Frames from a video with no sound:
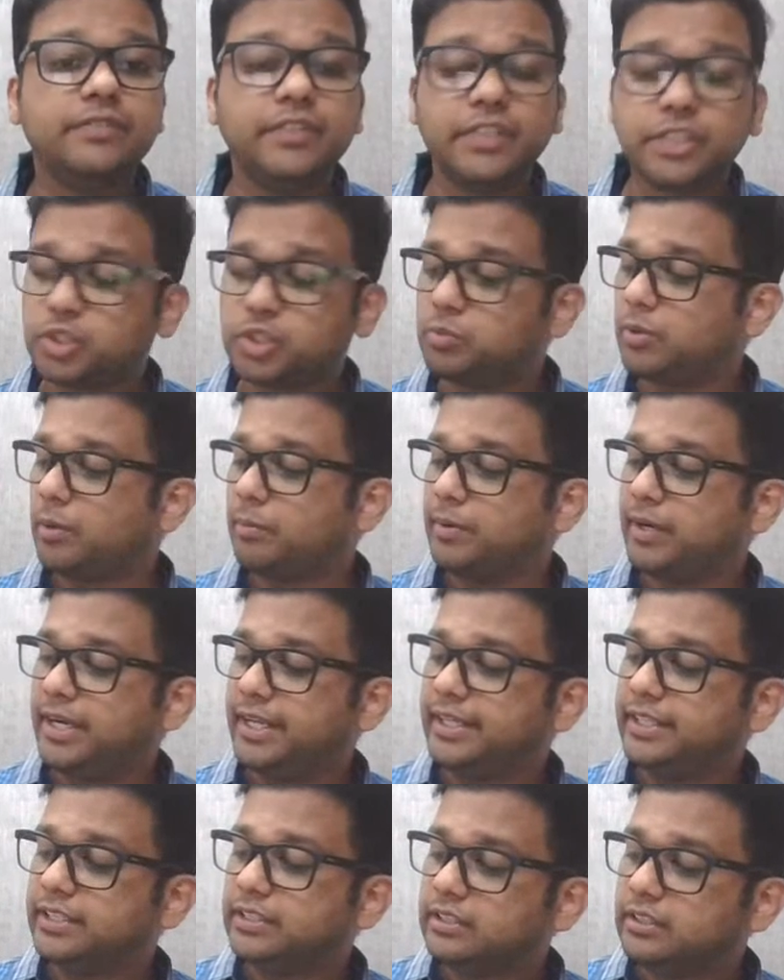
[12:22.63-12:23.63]
Which two
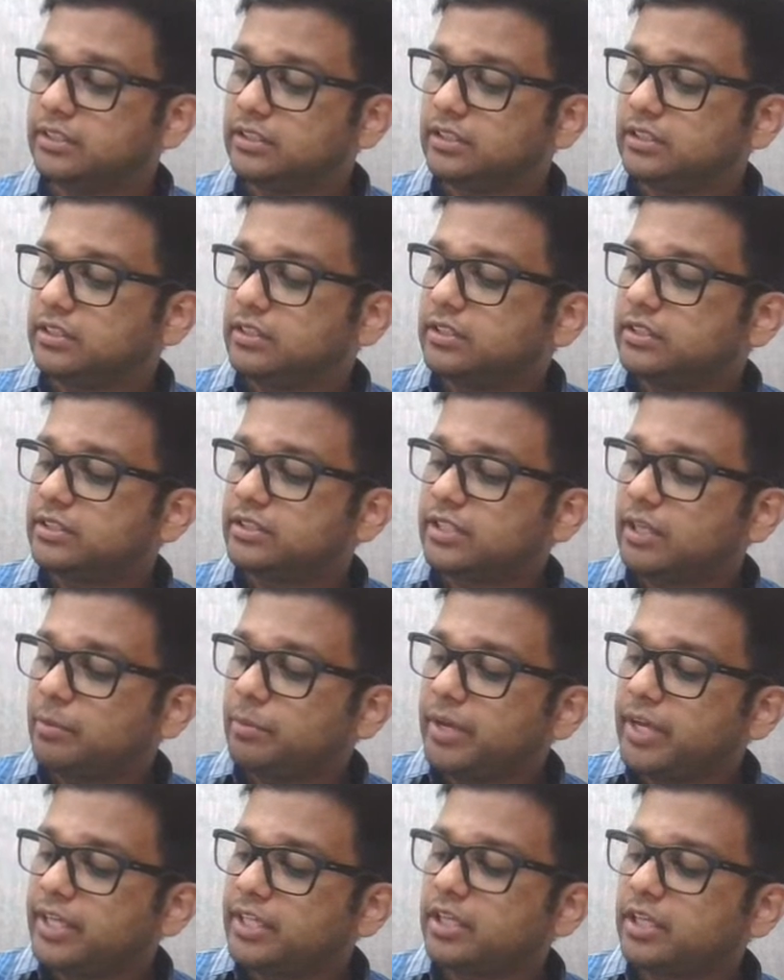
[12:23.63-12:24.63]
properties?
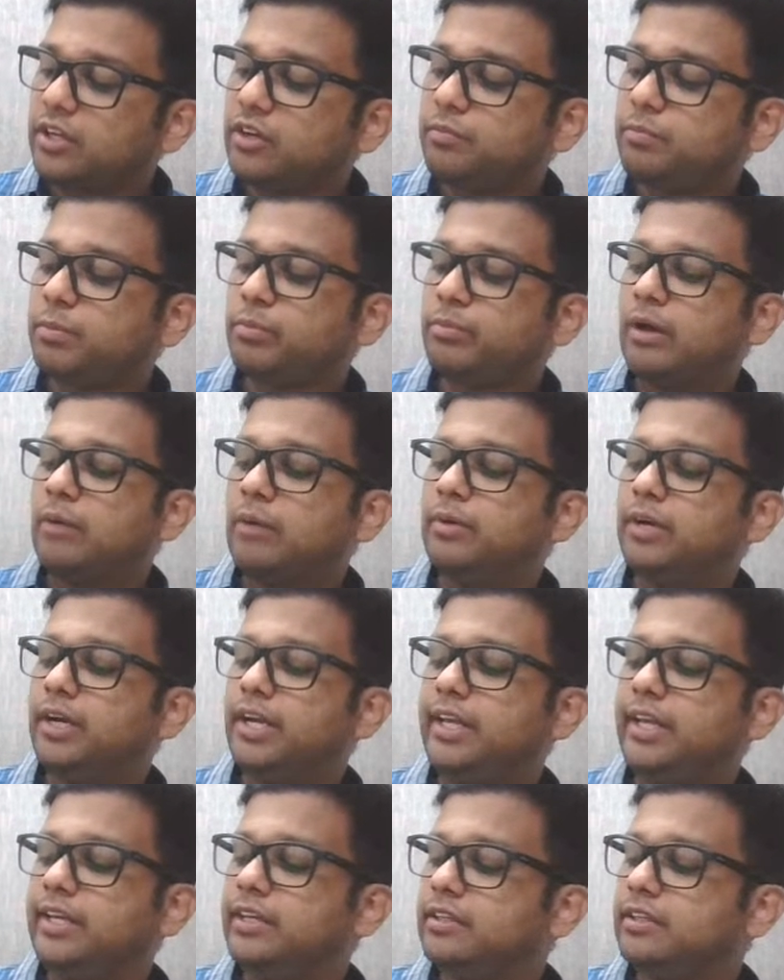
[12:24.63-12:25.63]
Summation of
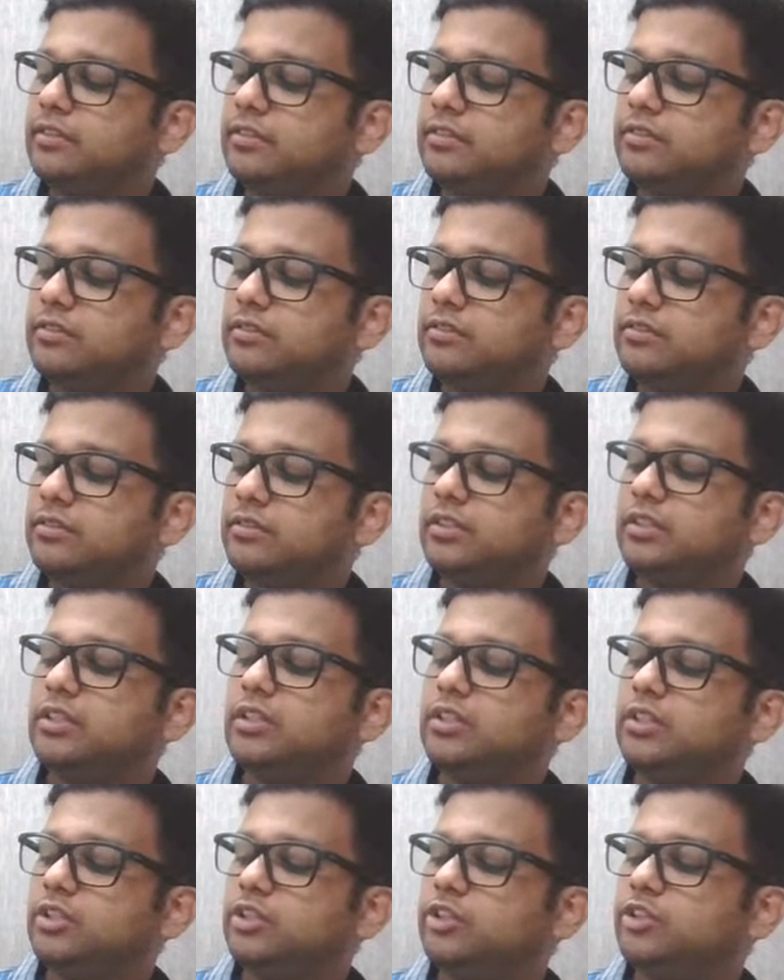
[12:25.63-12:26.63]
probability
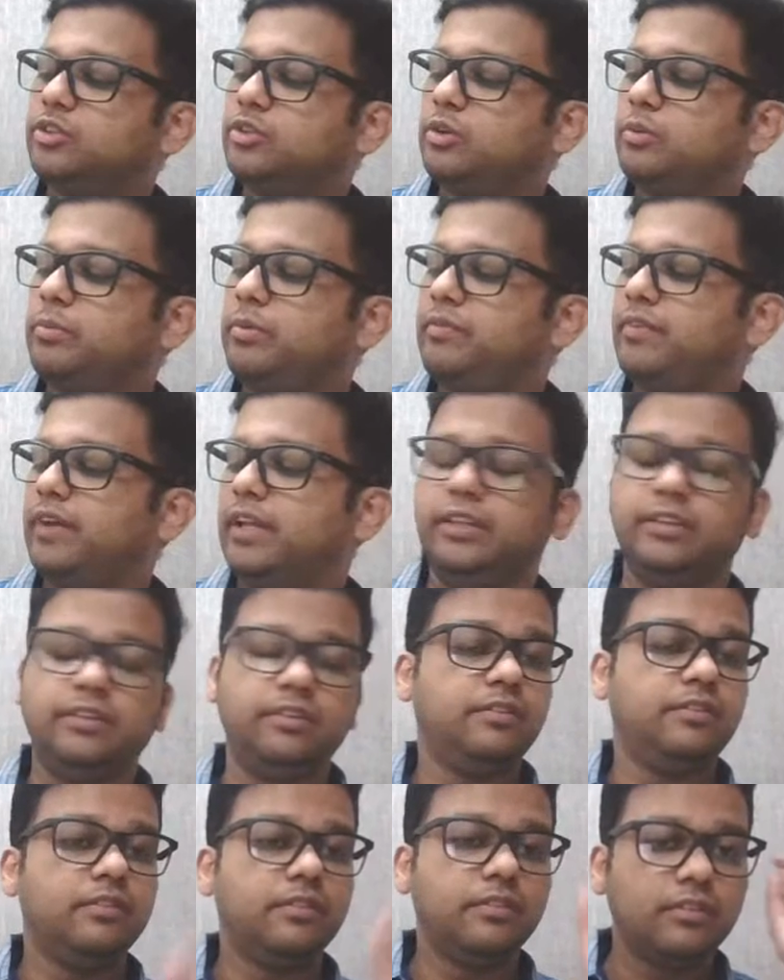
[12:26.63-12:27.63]
should be 1.
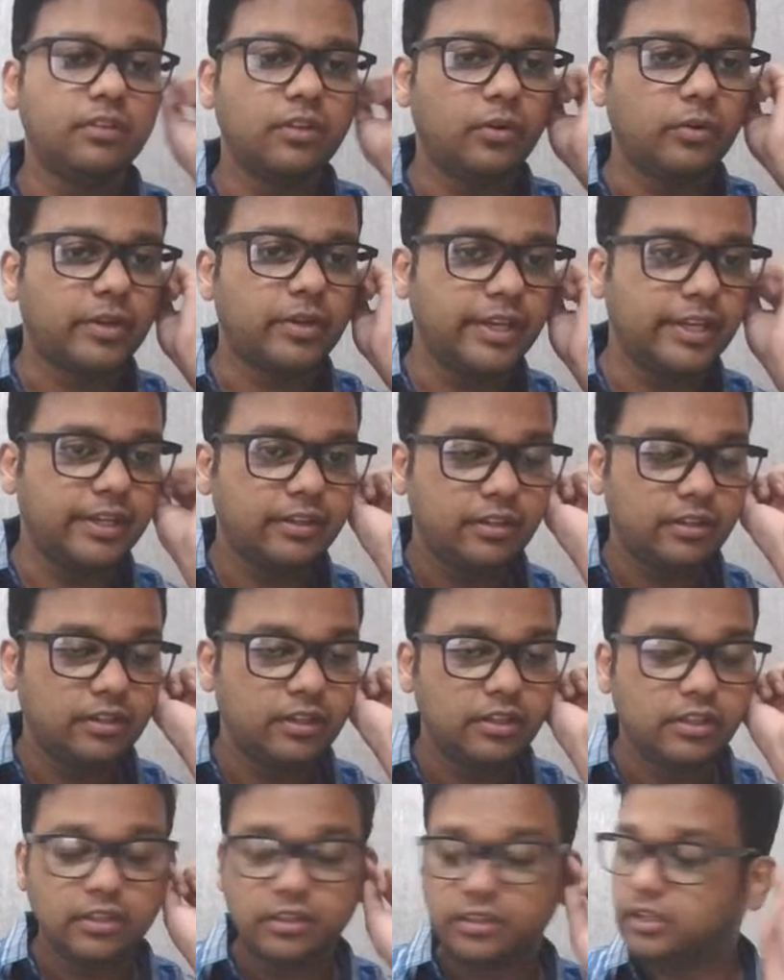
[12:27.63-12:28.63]
Okay.
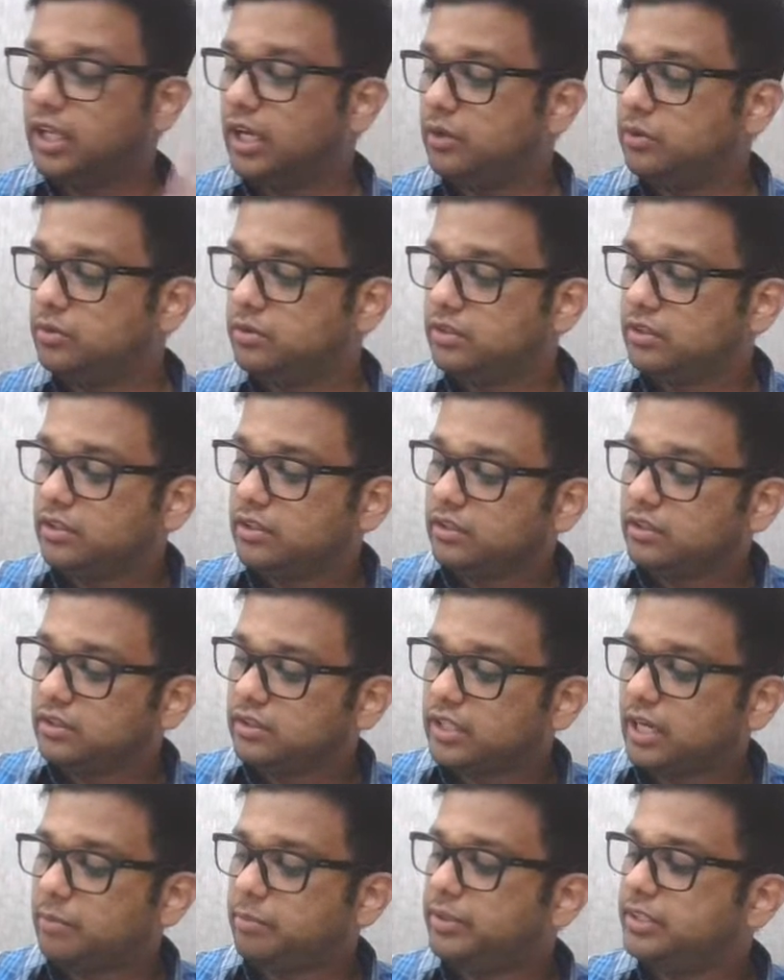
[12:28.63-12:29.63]
Now
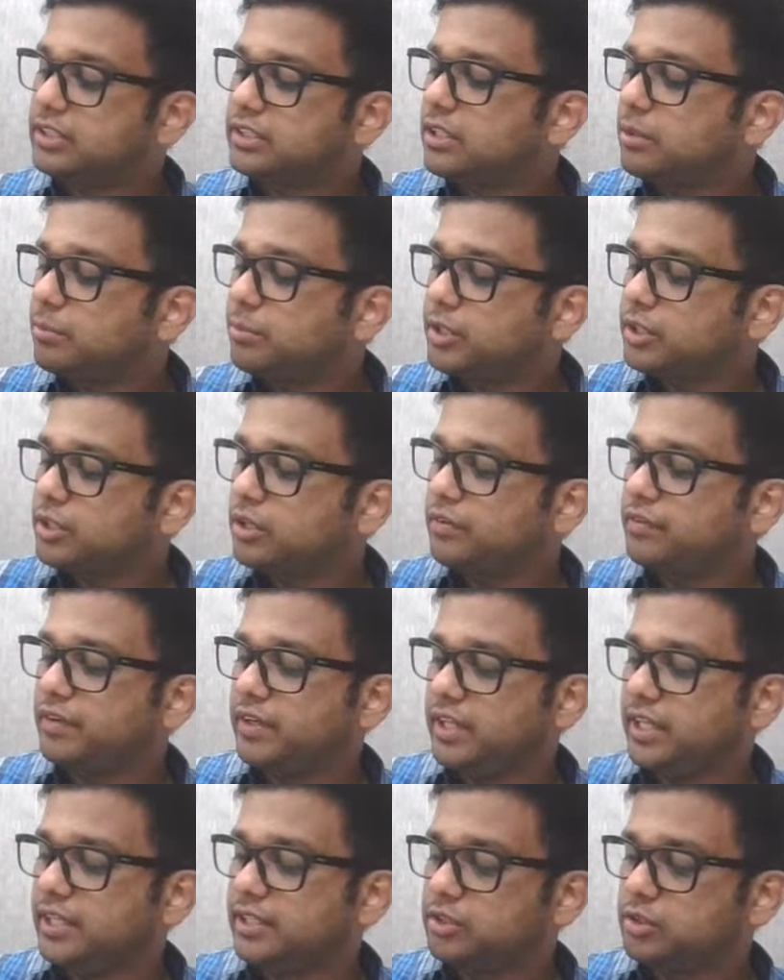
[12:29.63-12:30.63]
that means summation of
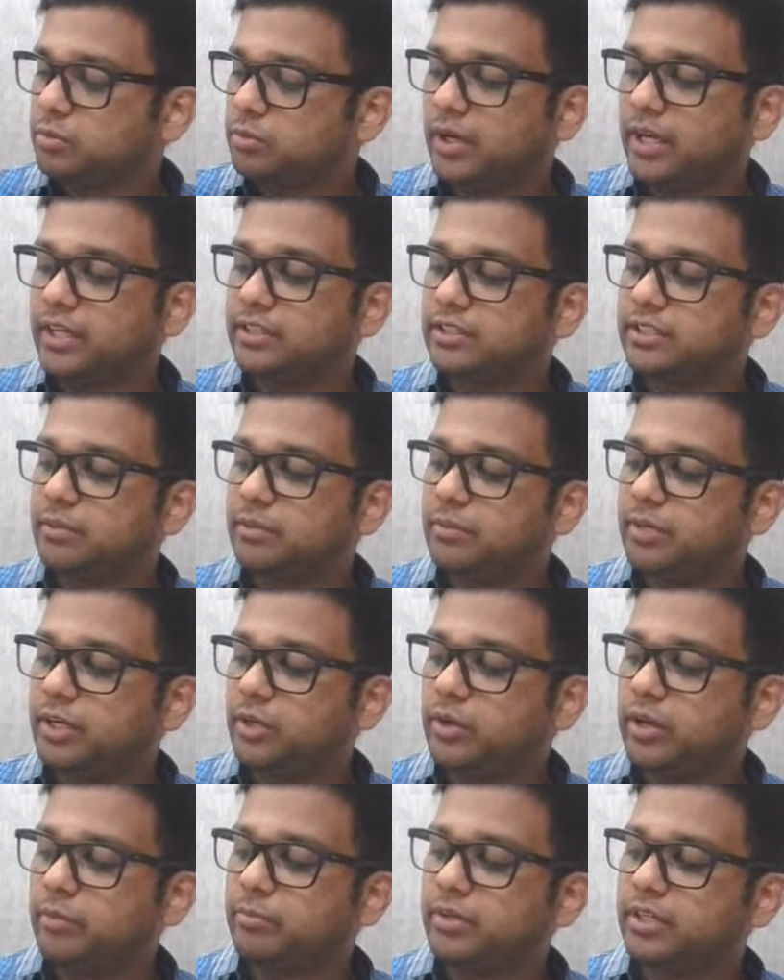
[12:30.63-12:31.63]
e raised to minus m
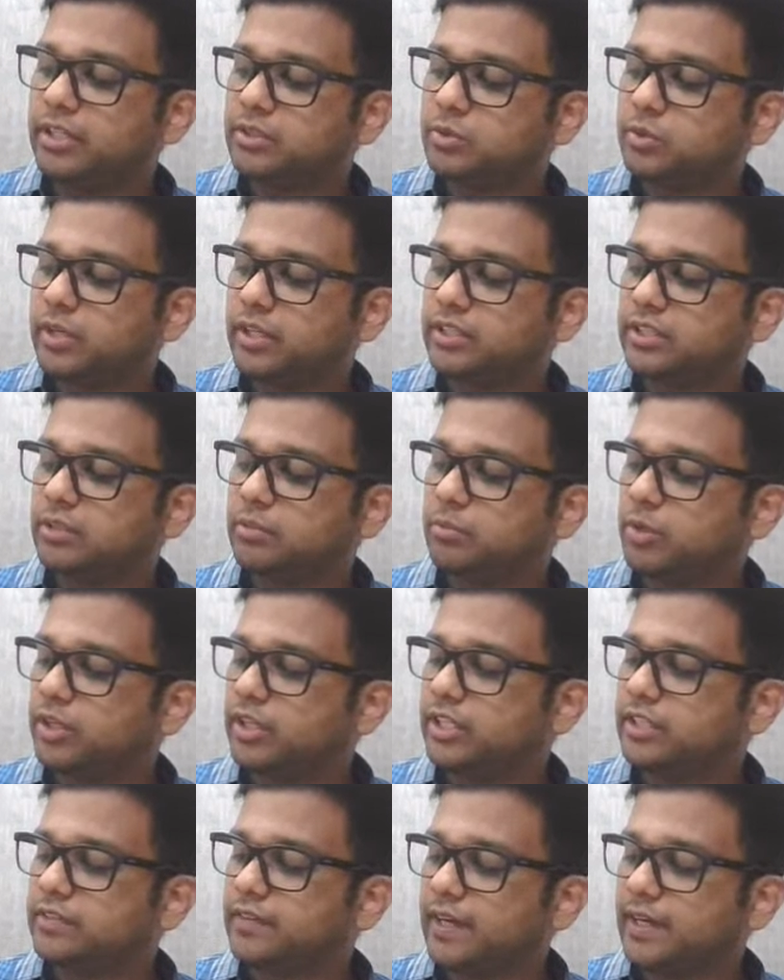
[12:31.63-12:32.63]
into m raised to x upon
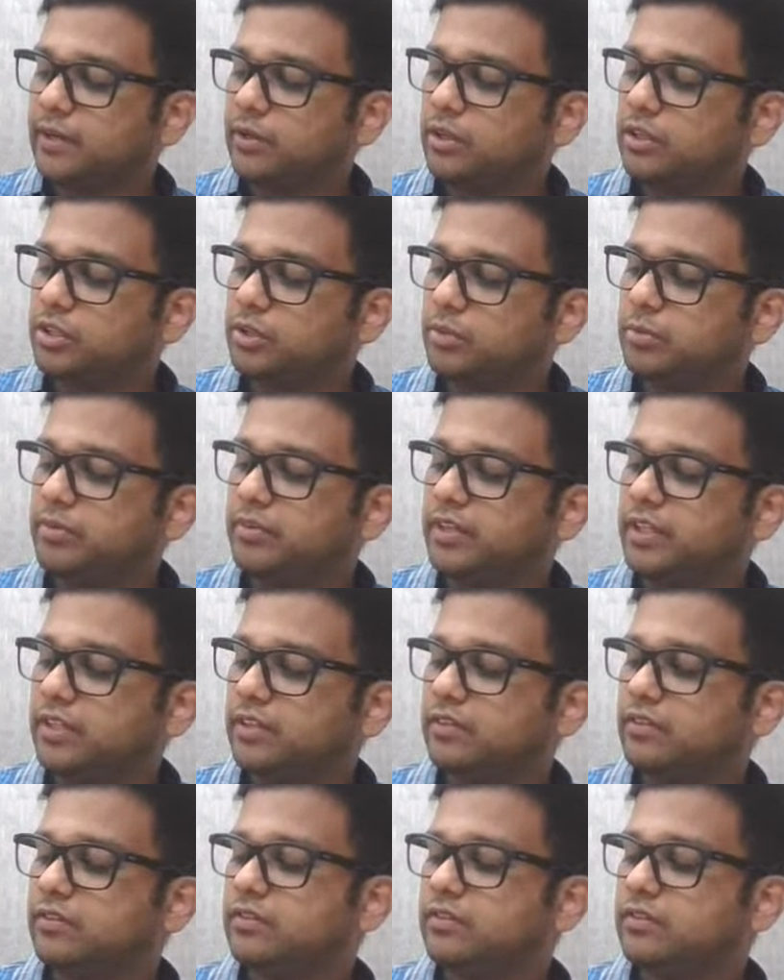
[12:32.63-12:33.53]
x factorial should be 1.